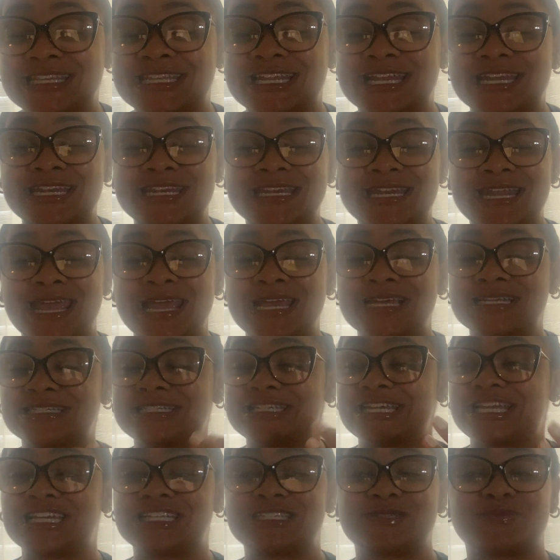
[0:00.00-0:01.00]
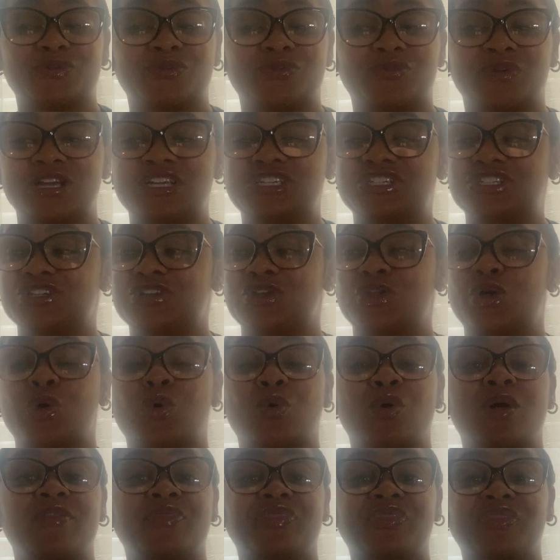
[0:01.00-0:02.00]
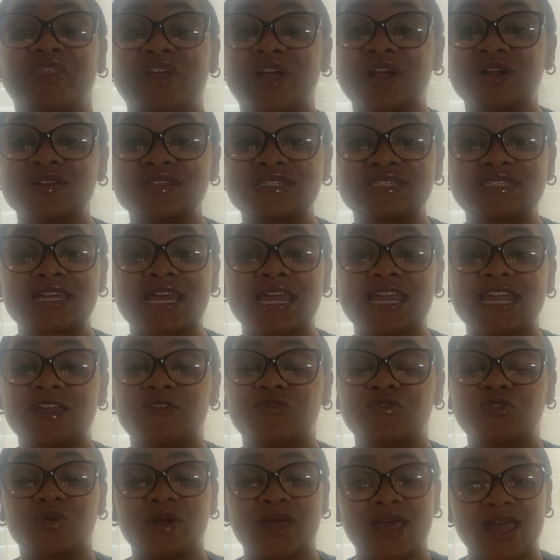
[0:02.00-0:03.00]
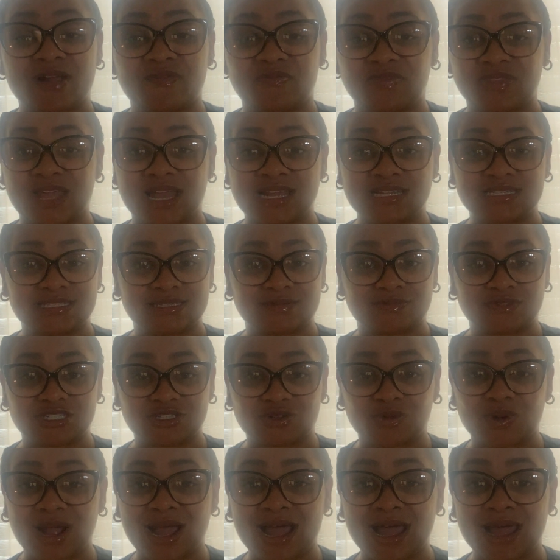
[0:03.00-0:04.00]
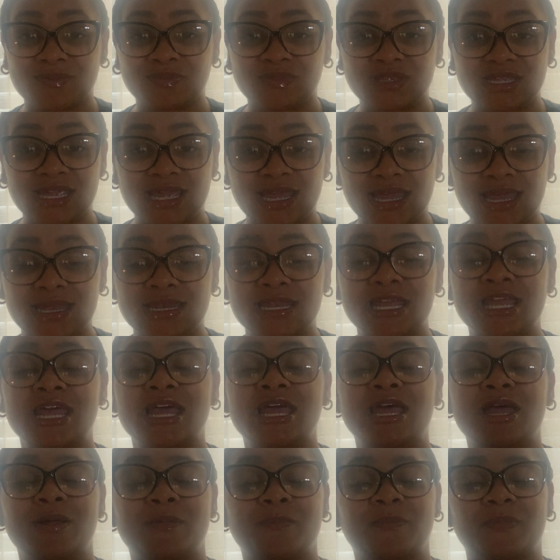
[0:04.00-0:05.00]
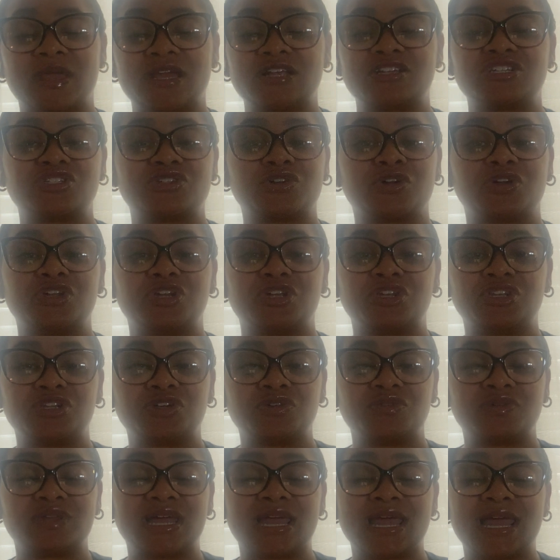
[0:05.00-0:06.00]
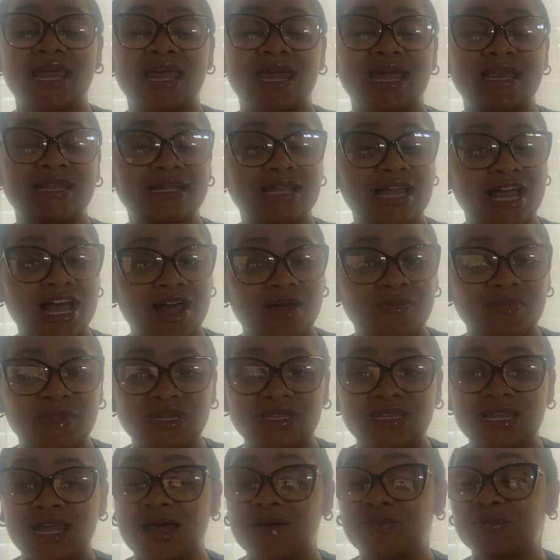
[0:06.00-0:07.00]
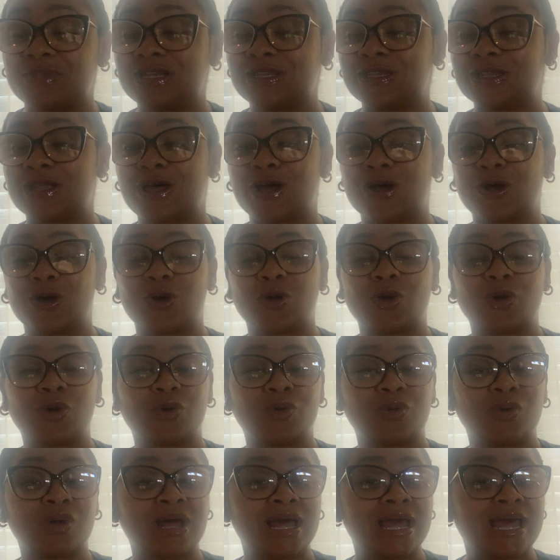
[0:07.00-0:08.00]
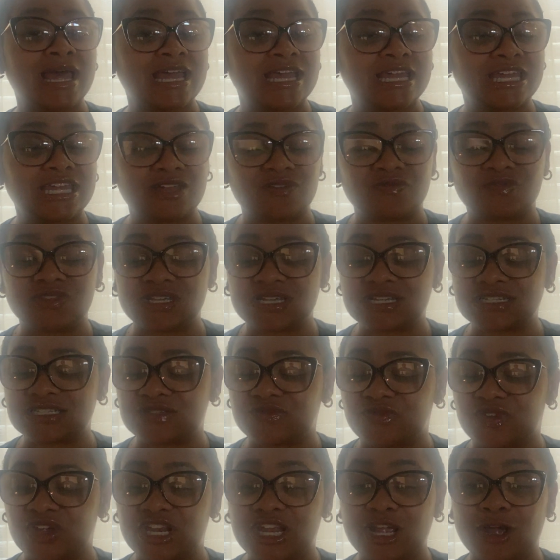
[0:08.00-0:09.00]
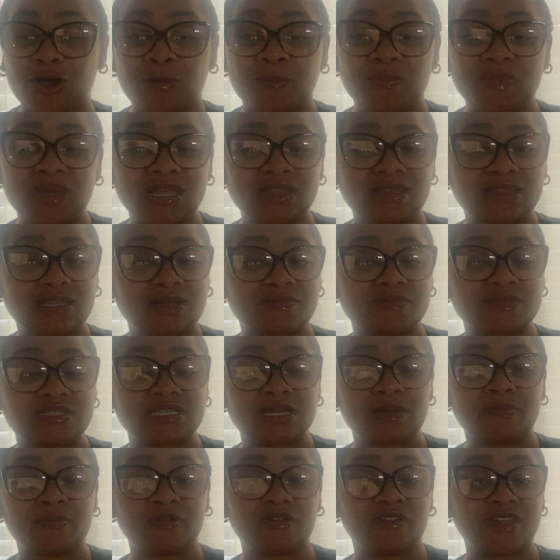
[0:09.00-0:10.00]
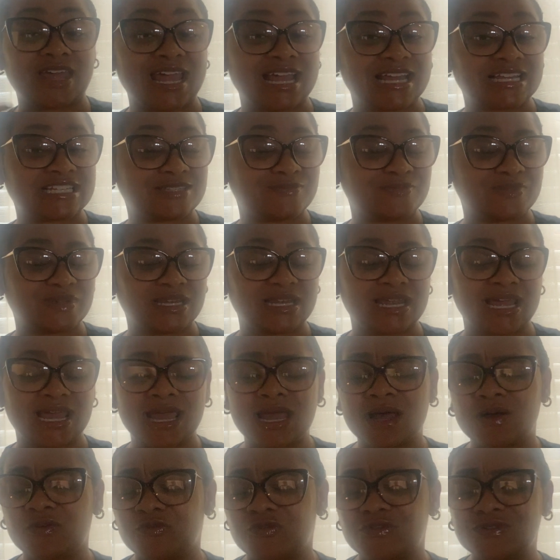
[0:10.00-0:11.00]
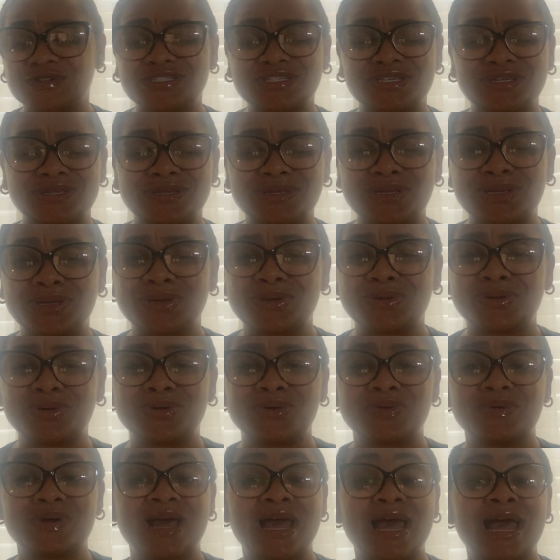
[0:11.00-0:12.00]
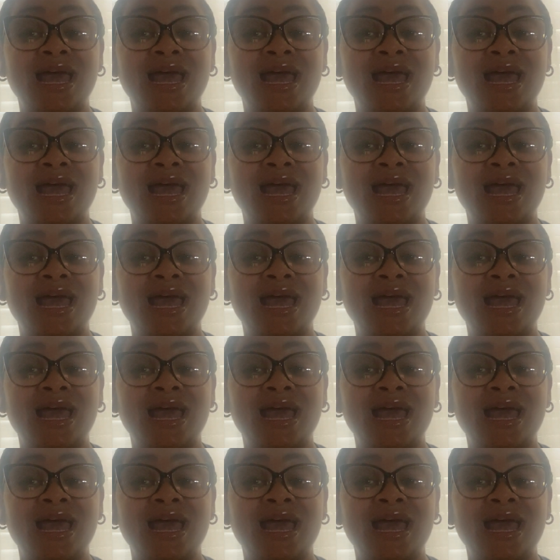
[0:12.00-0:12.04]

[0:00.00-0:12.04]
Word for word: the next inspirational Thursday. If you have not subscribed yet, make sure you do that. Comment down below. Give this video a big thumbs up. It has been helpful to you